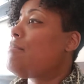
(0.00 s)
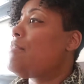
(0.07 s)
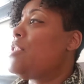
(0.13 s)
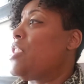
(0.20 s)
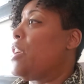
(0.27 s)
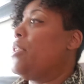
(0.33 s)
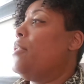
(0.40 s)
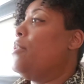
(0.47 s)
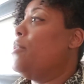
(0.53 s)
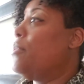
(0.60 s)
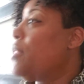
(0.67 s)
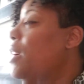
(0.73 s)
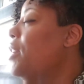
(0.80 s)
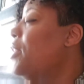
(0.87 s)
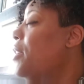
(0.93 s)

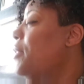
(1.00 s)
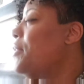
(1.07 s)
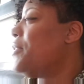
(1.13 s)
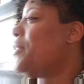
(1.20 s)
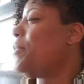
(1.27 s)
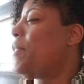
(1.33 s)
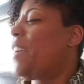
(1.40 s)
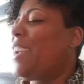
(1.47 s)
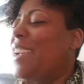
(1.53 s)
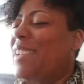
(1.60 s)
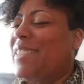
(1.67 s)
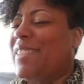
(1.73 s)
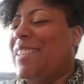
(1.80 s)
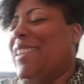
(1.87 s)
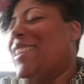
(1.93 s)
zone
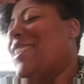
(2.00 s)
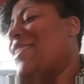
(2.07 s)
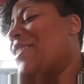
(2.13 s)
back there.